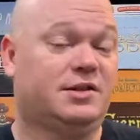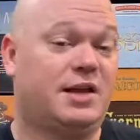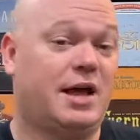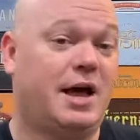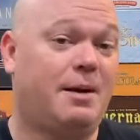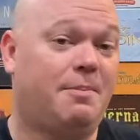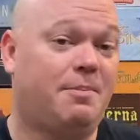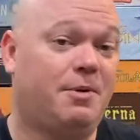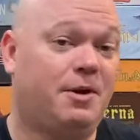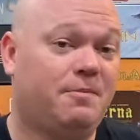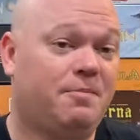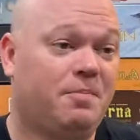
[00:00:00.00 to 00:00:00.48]

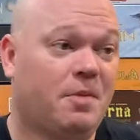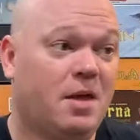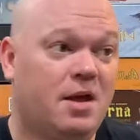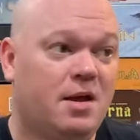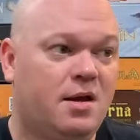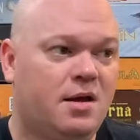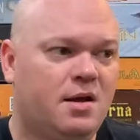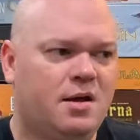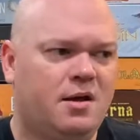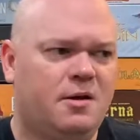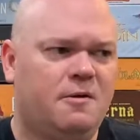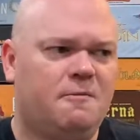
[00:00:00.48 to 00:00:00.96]
happen,
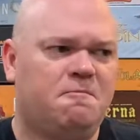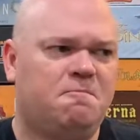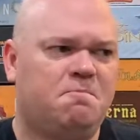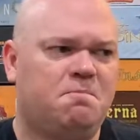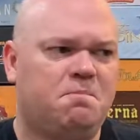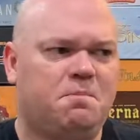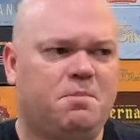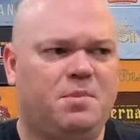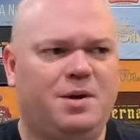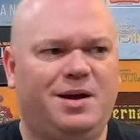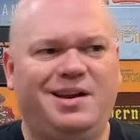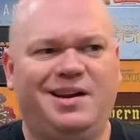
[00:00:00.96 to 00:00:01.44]

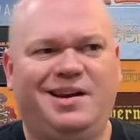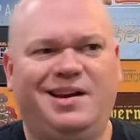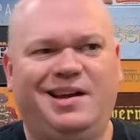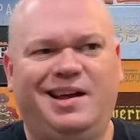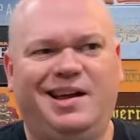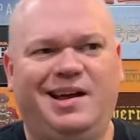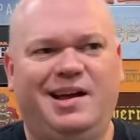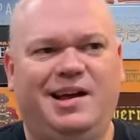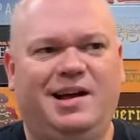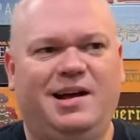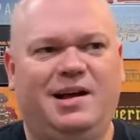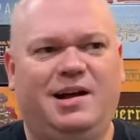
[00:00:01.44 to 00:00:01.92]
but
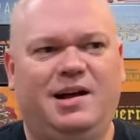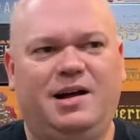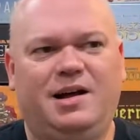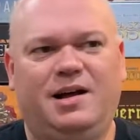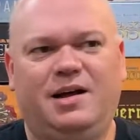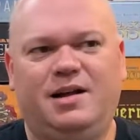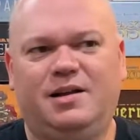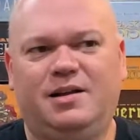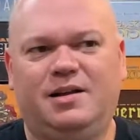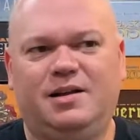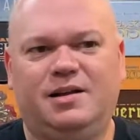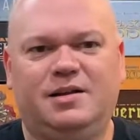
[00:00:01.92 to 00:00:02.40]

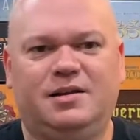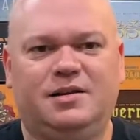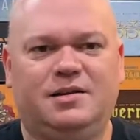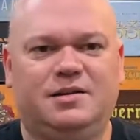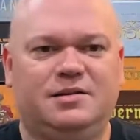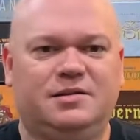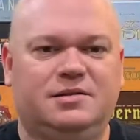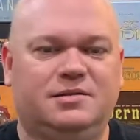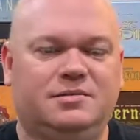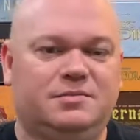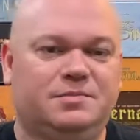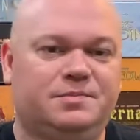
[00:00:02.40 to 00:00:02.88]
uh,
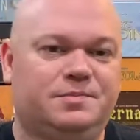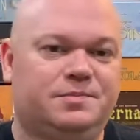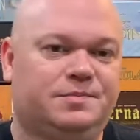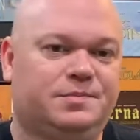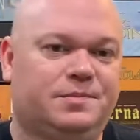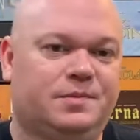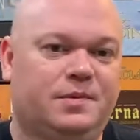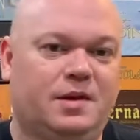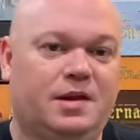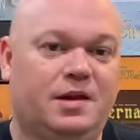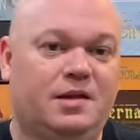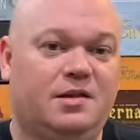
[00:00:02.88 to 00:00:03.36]

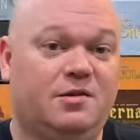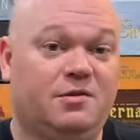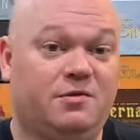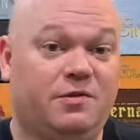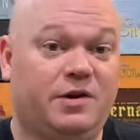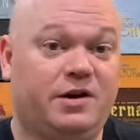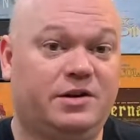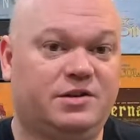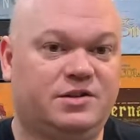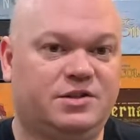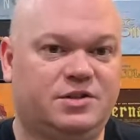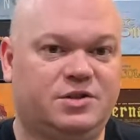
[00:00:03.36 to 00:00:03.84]
they're
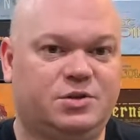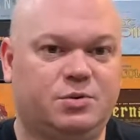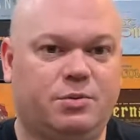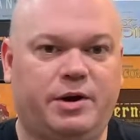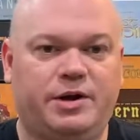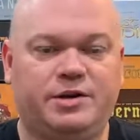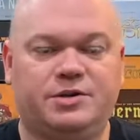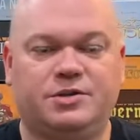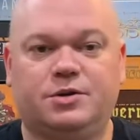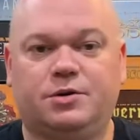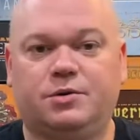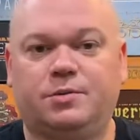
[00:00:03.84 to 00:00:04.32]
very
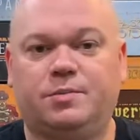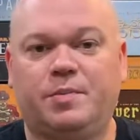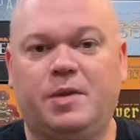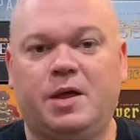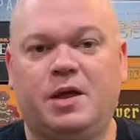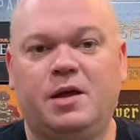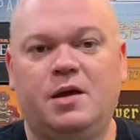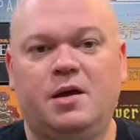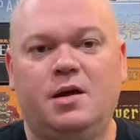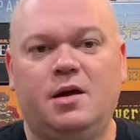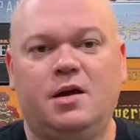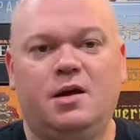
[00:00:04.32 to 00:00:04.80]
situational.
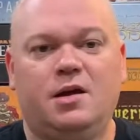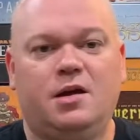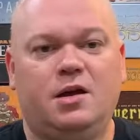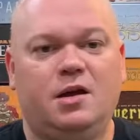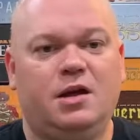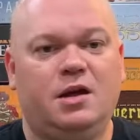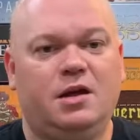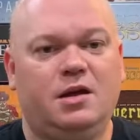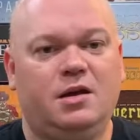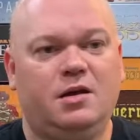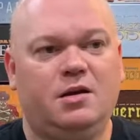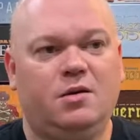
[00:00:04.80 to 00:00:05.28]

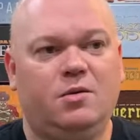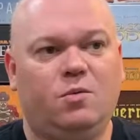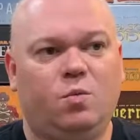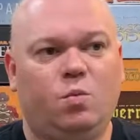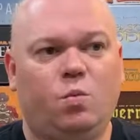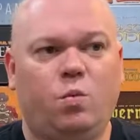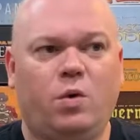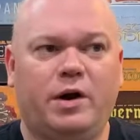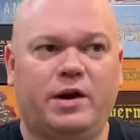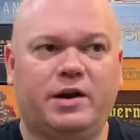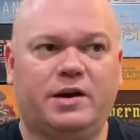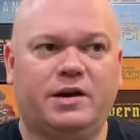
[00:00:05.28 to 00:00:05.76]

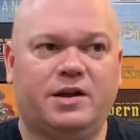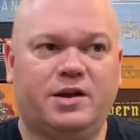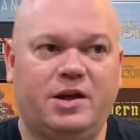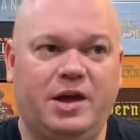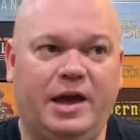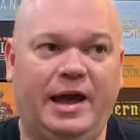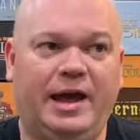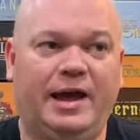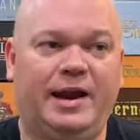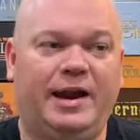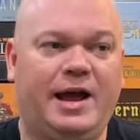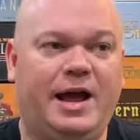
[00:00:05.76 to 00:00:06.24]
What
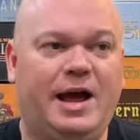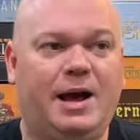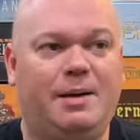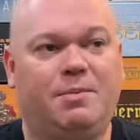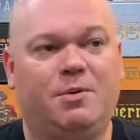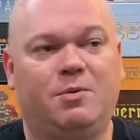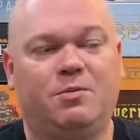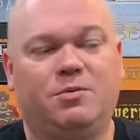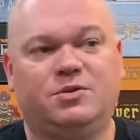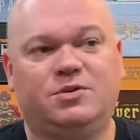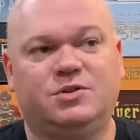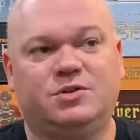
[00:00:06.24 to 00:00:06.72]
can
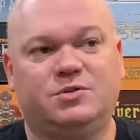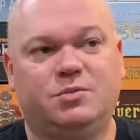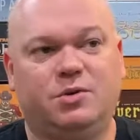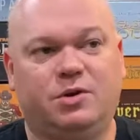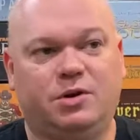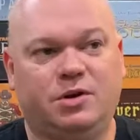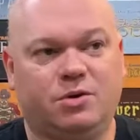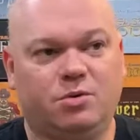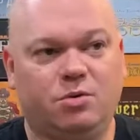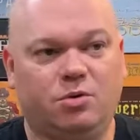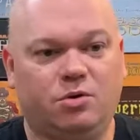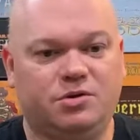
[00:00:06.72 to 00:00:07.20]
happen, which is
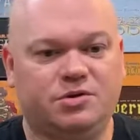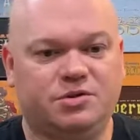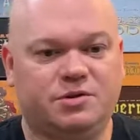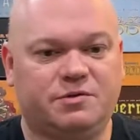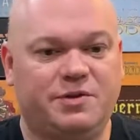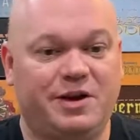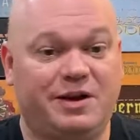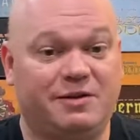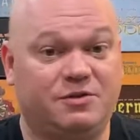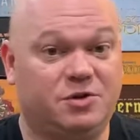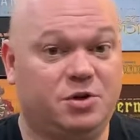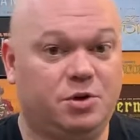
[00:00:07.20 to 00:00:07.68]
really cool, is if
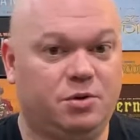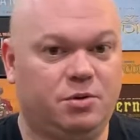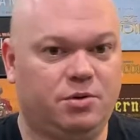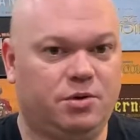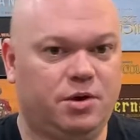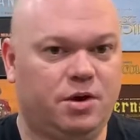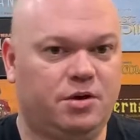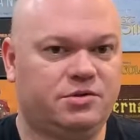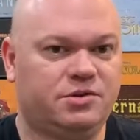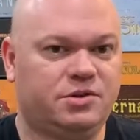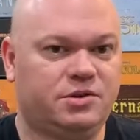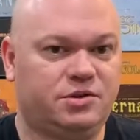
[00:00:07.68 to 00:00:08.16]
you have two of
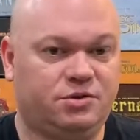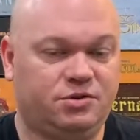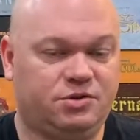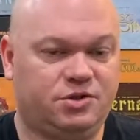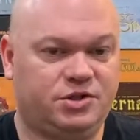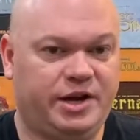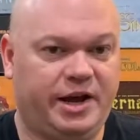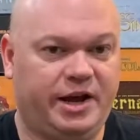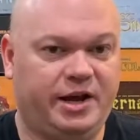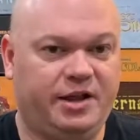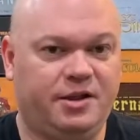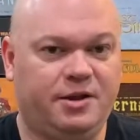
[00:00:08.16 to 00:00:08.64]
those and you
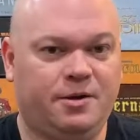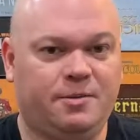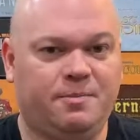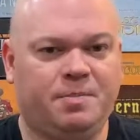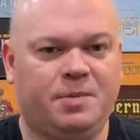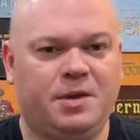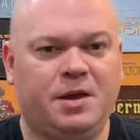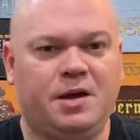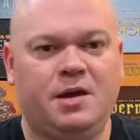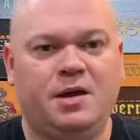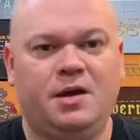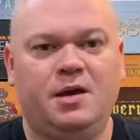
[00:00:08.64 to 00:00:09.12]
chain them,
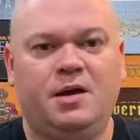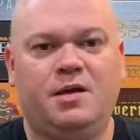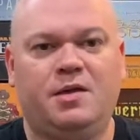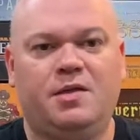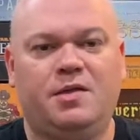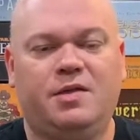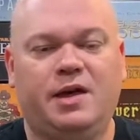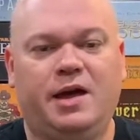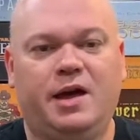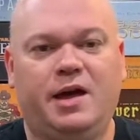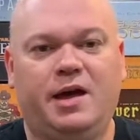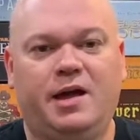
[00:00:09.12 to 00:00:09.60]

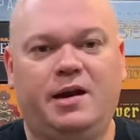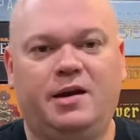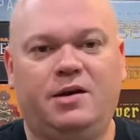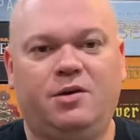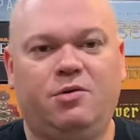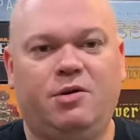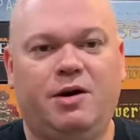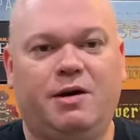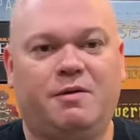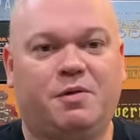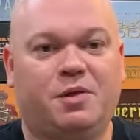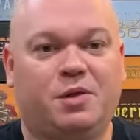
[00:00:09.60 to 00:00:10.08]
then
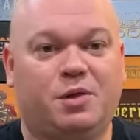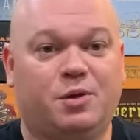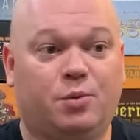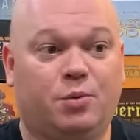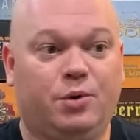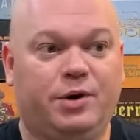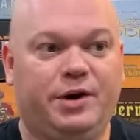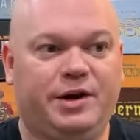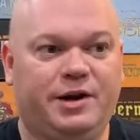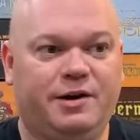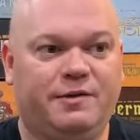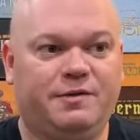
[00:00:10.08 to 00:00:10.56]
you have
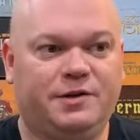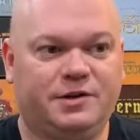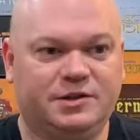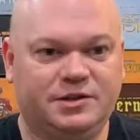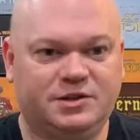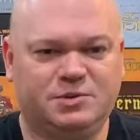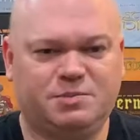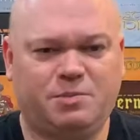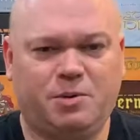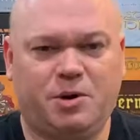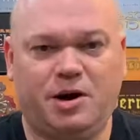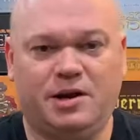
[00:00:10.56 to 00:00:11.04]
three different
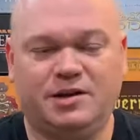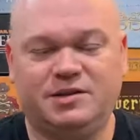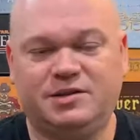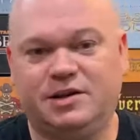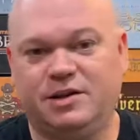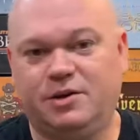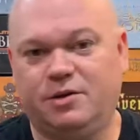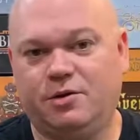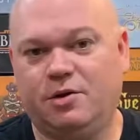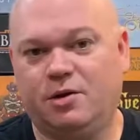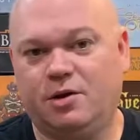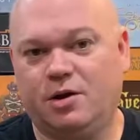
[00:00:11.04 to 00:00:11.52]
spots that
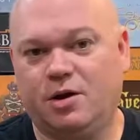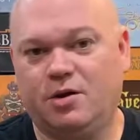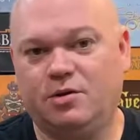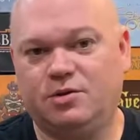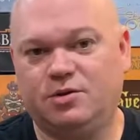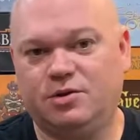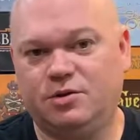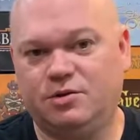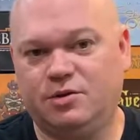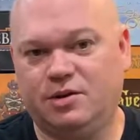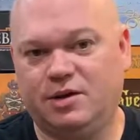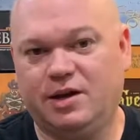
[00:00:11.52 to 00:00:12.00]
you can go
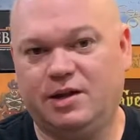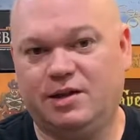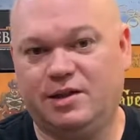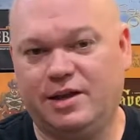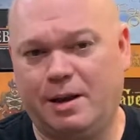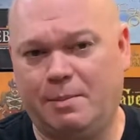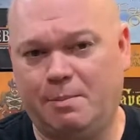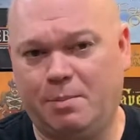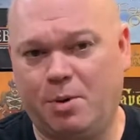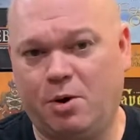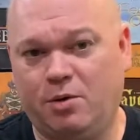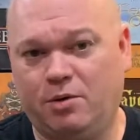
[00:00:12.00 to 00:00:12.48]
to to get
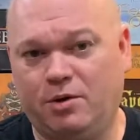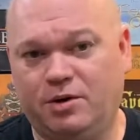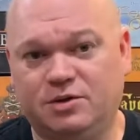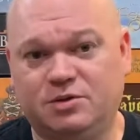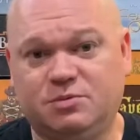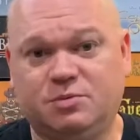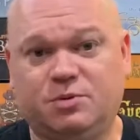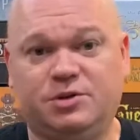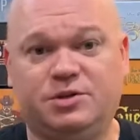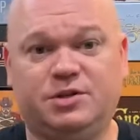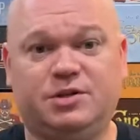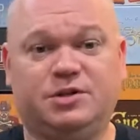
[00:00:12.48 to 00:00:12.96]
that
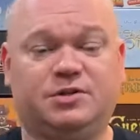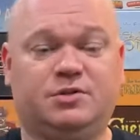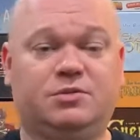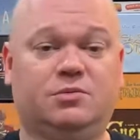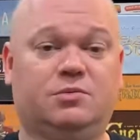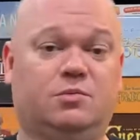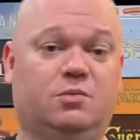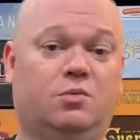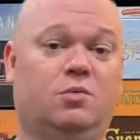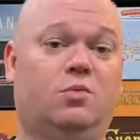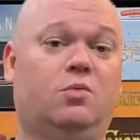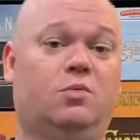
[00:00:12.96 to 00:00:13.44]
bonus, which is
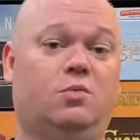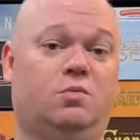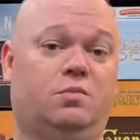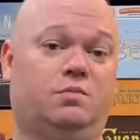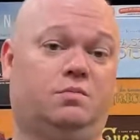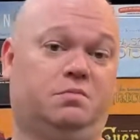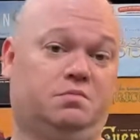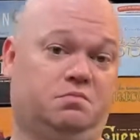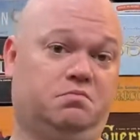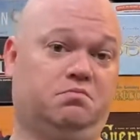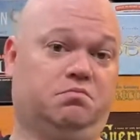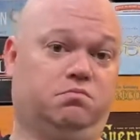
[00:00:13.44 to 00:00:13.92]

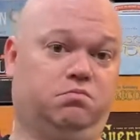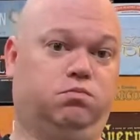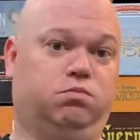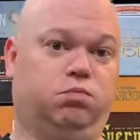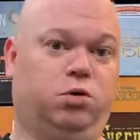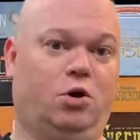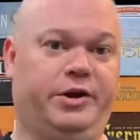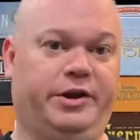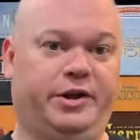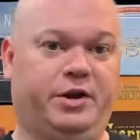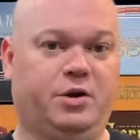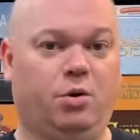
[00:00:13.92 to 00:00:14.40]

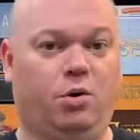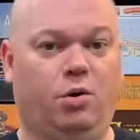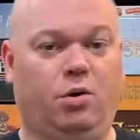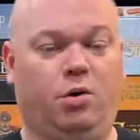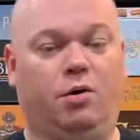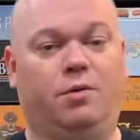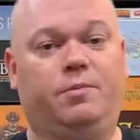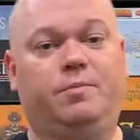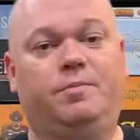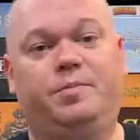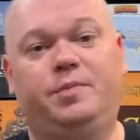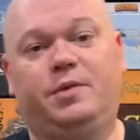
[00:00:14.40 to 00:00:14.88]
pretty
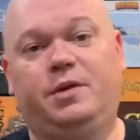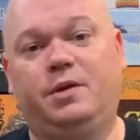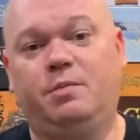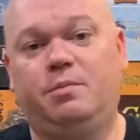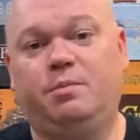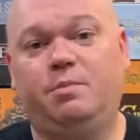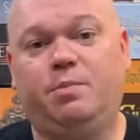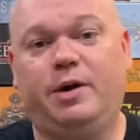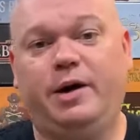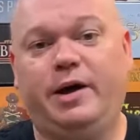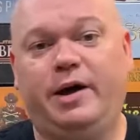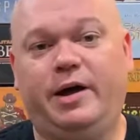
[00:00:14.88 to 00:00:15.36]
cool,
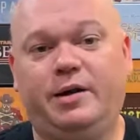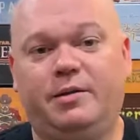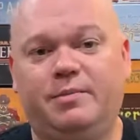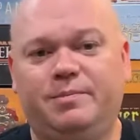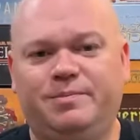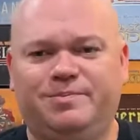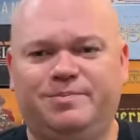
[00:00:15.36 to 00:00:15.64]
but